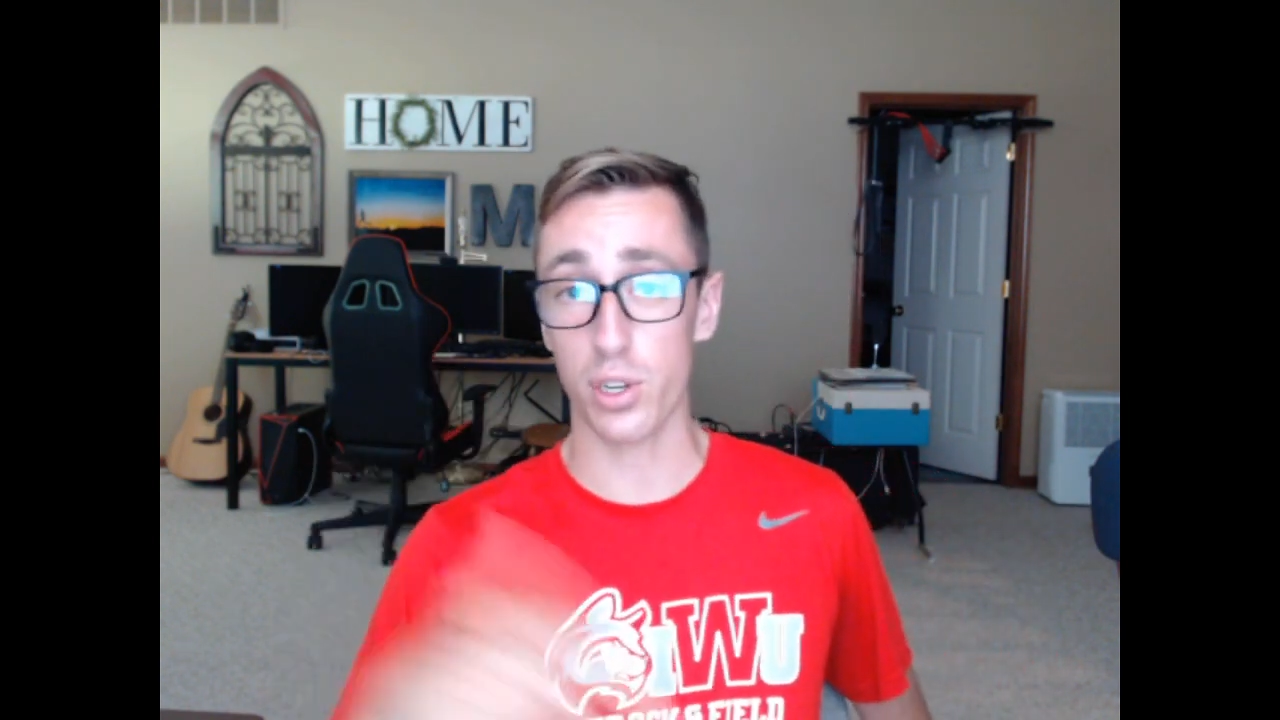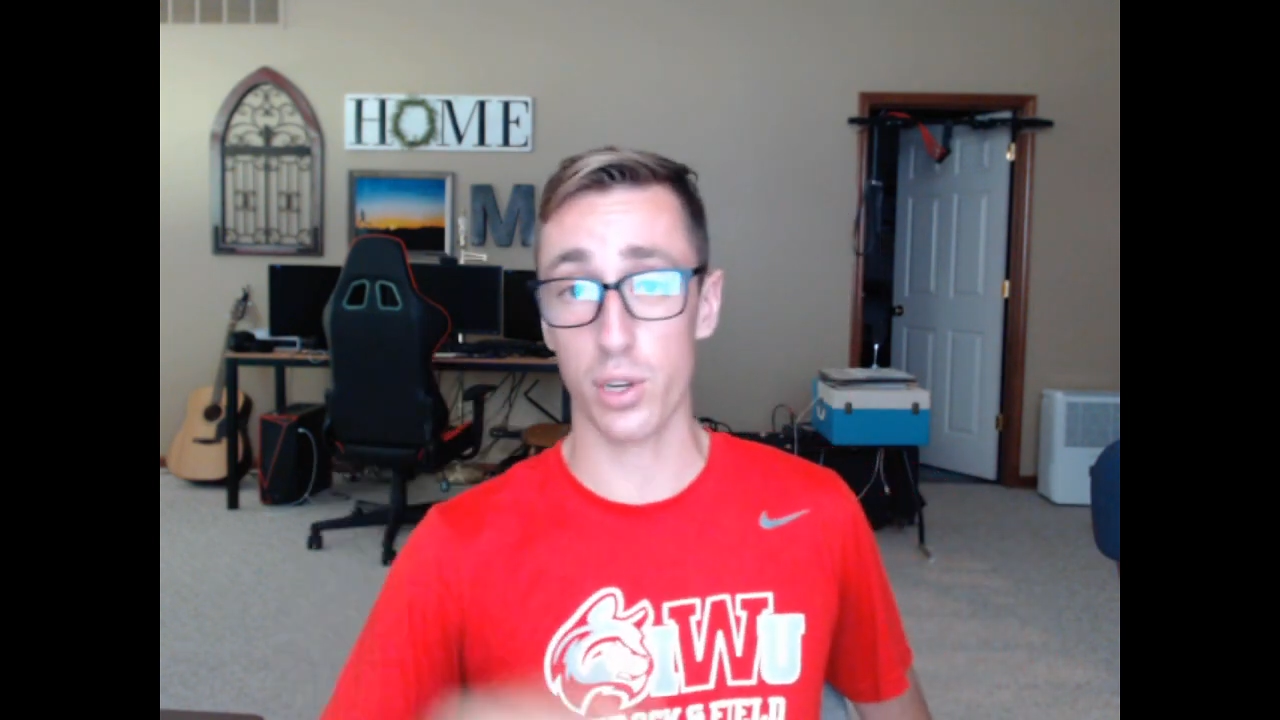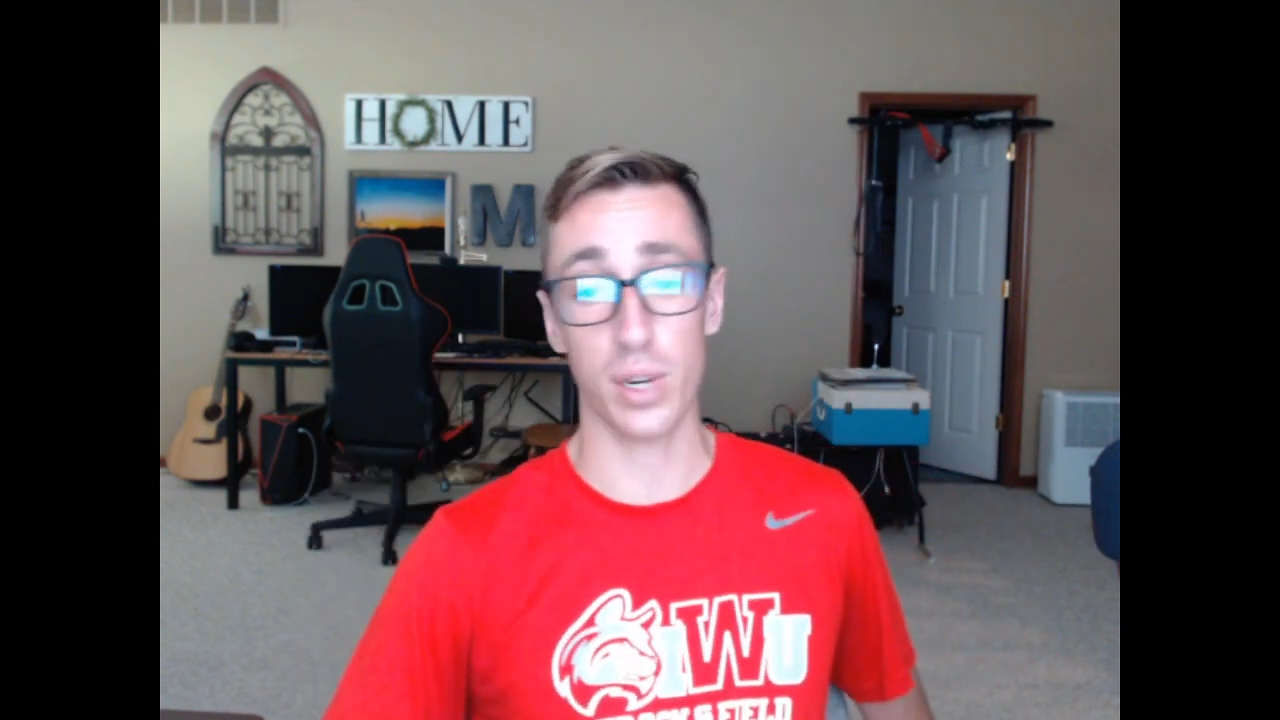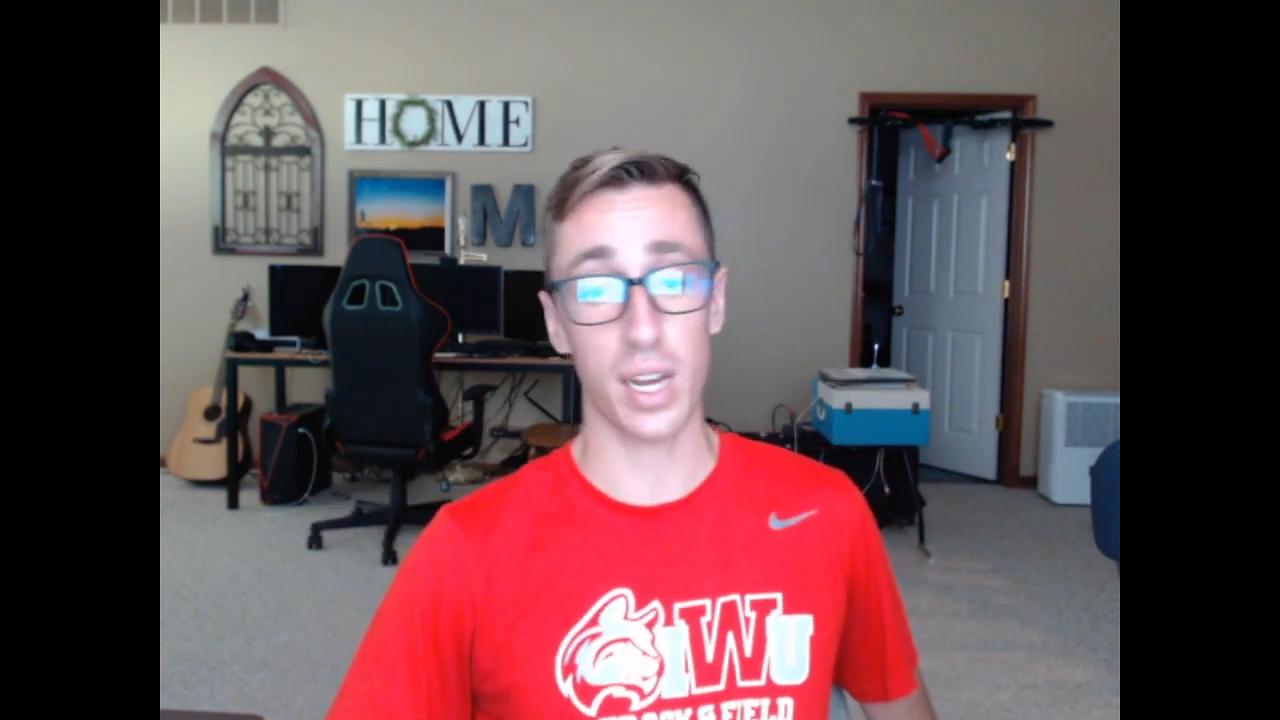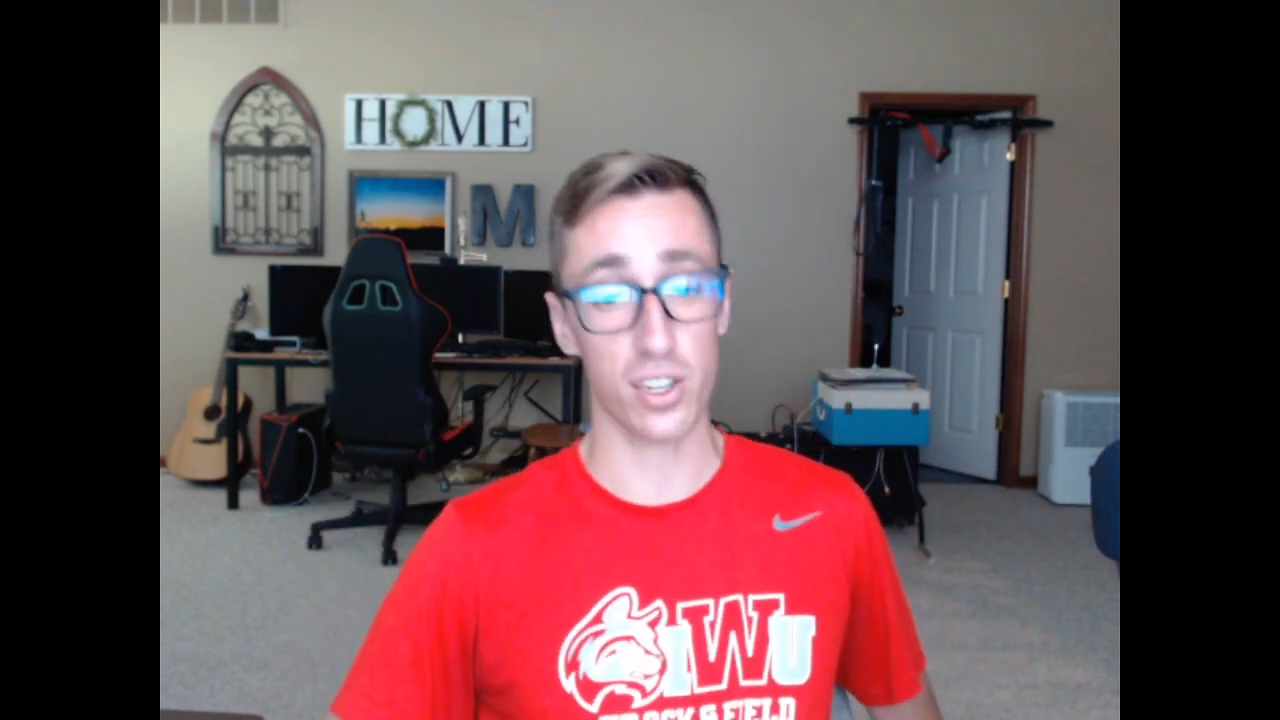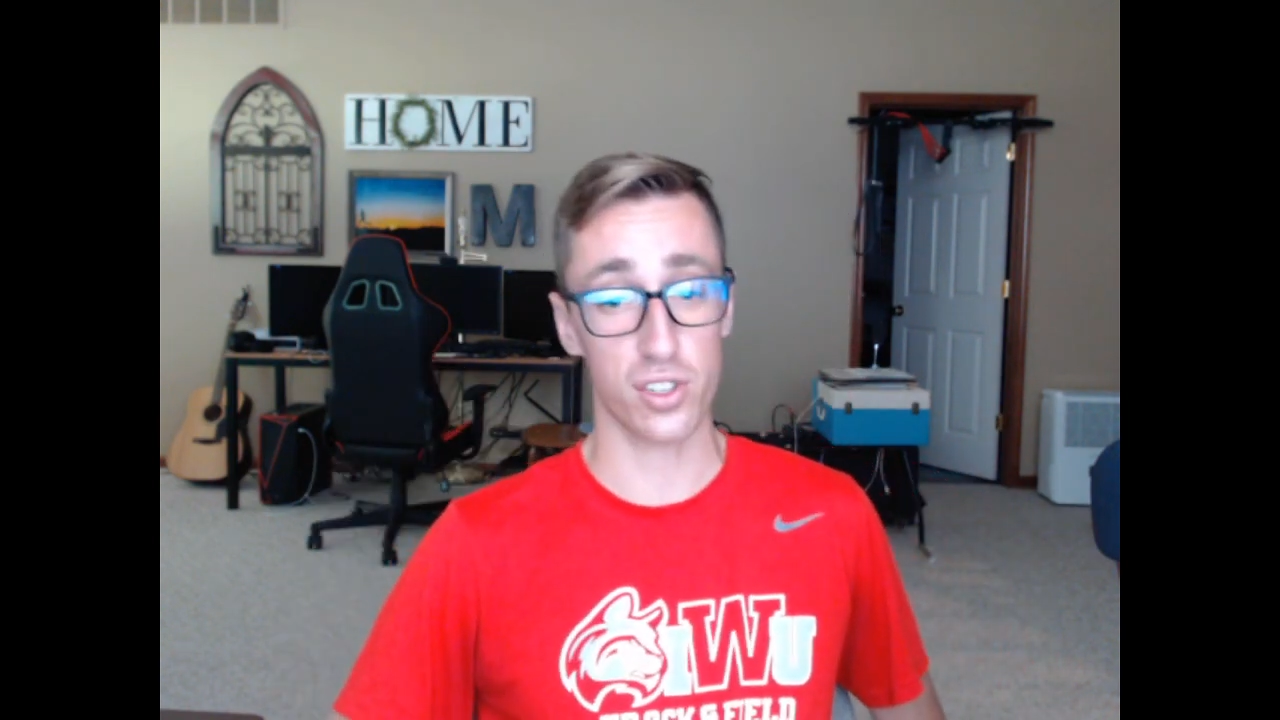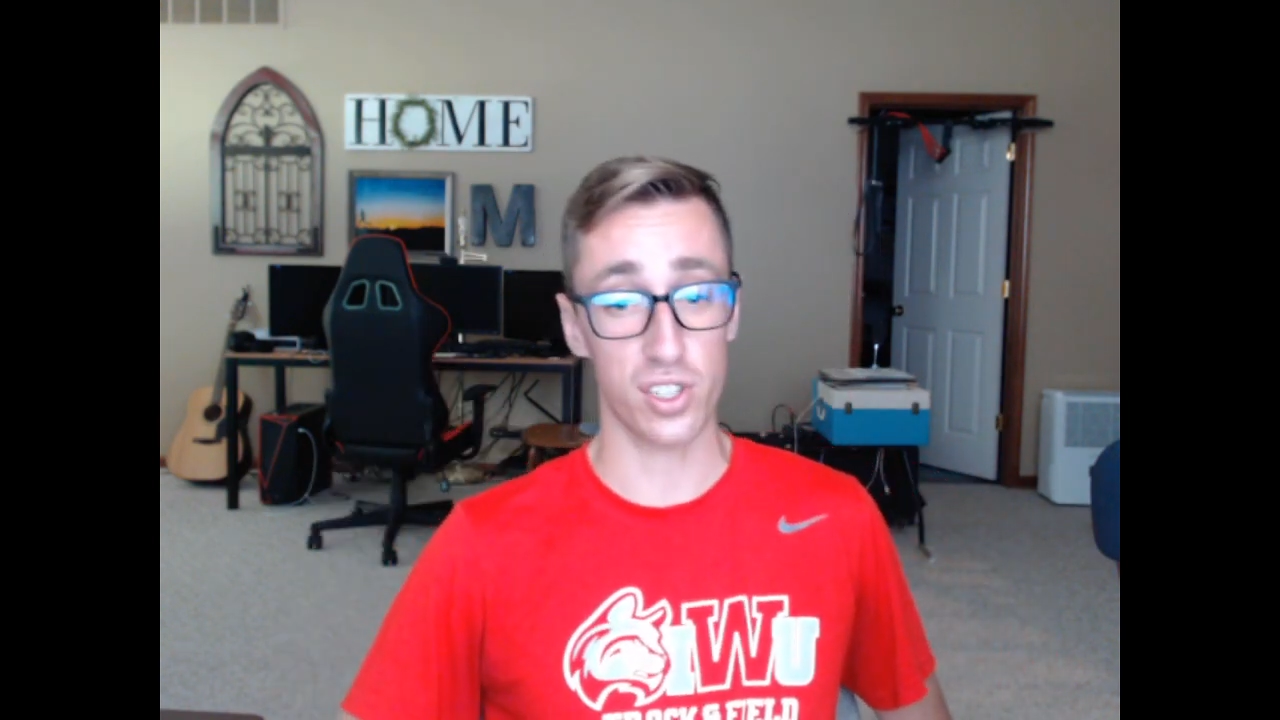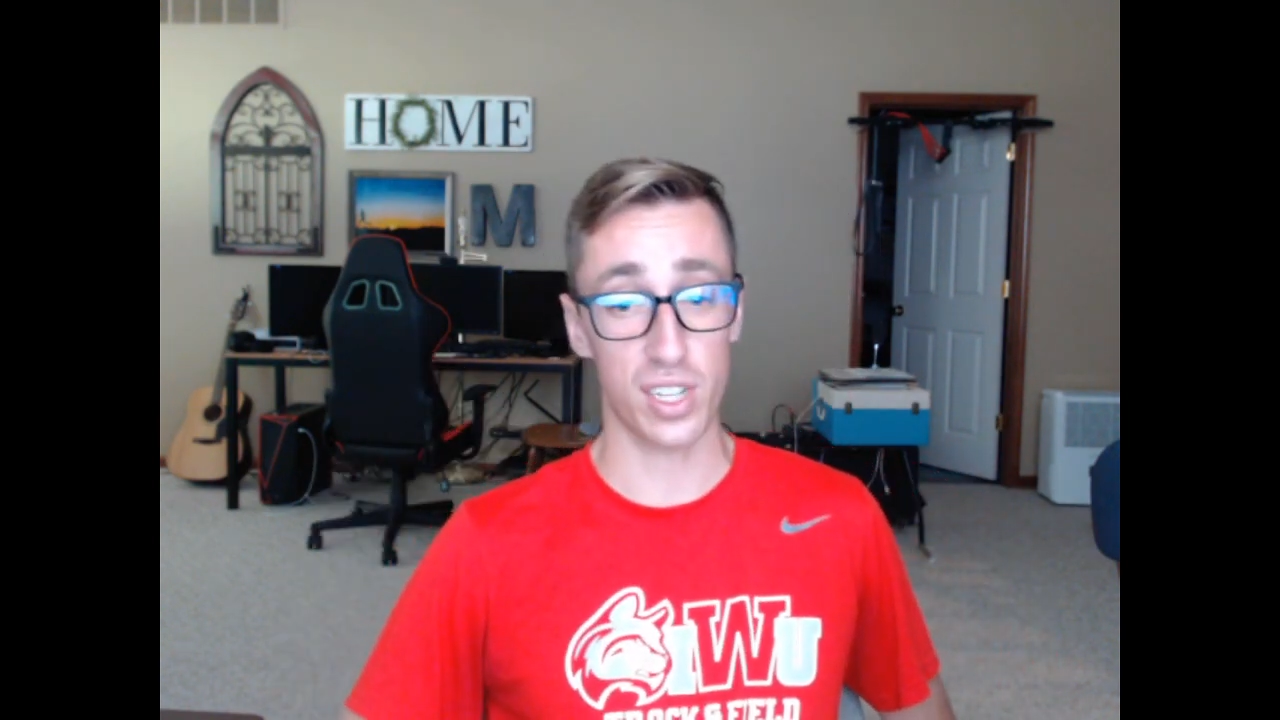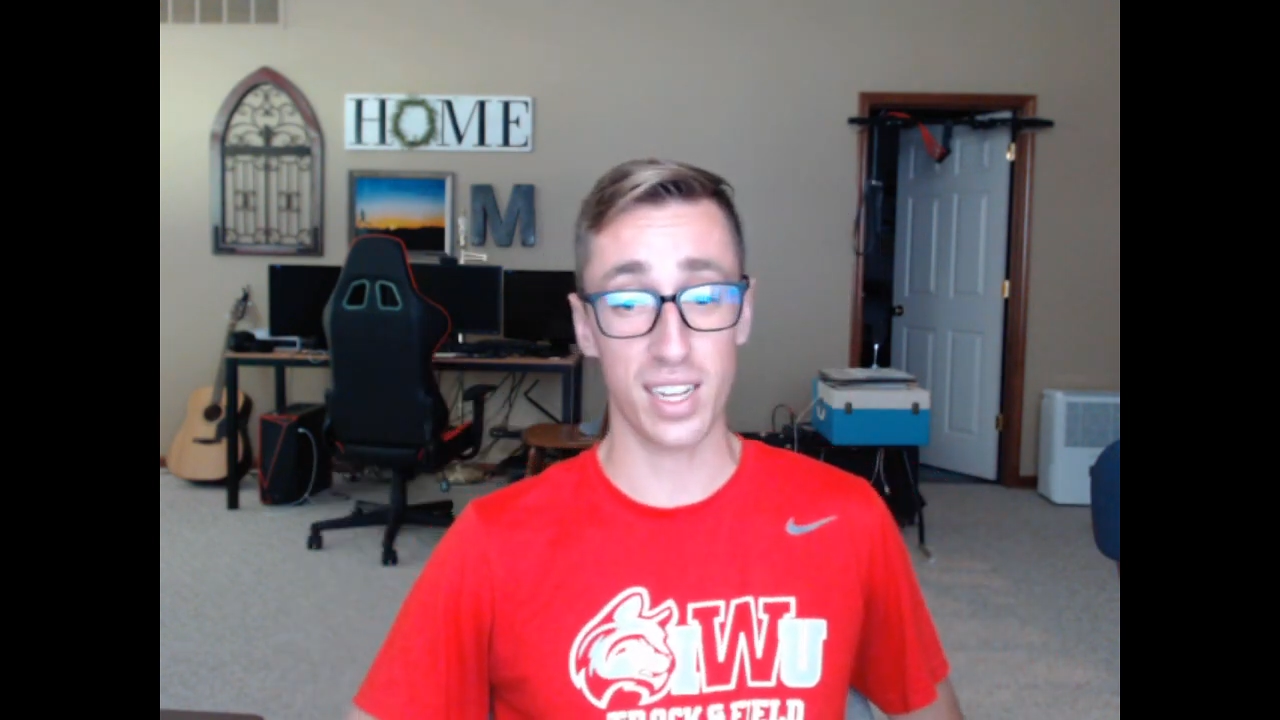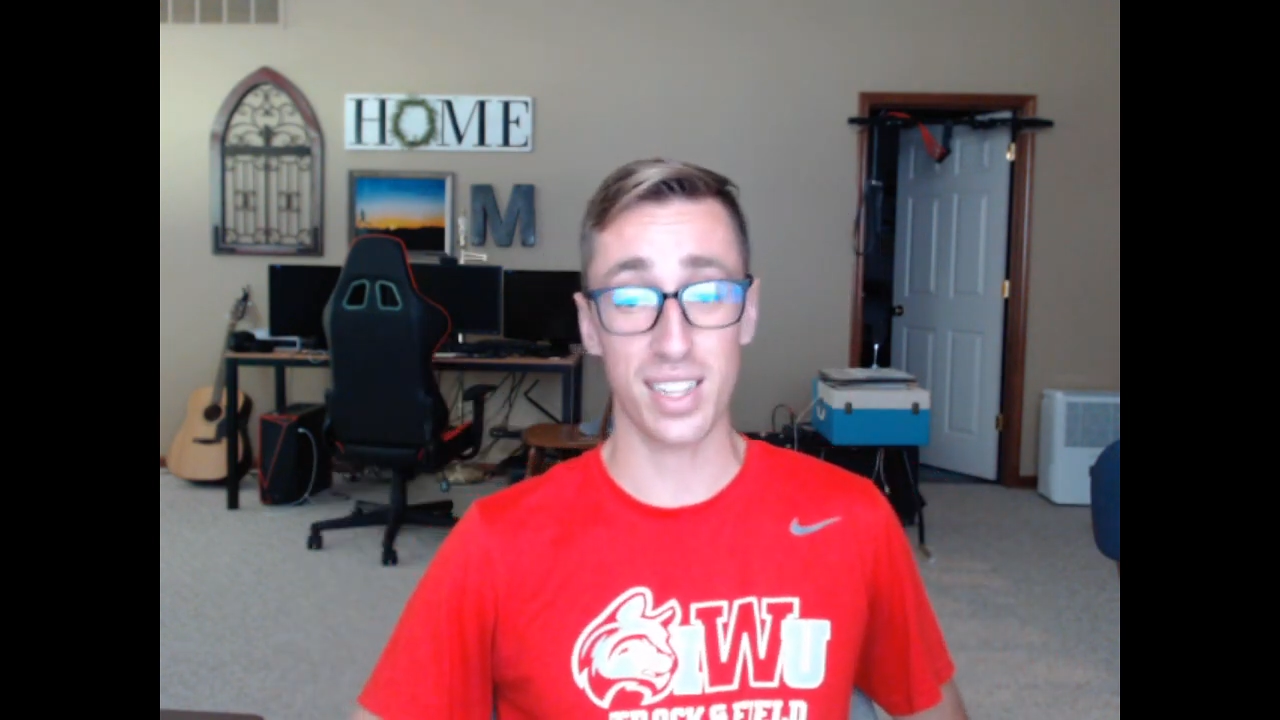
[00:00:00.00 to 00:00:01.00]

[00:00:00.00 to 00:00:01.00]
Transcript: into oxygen debt.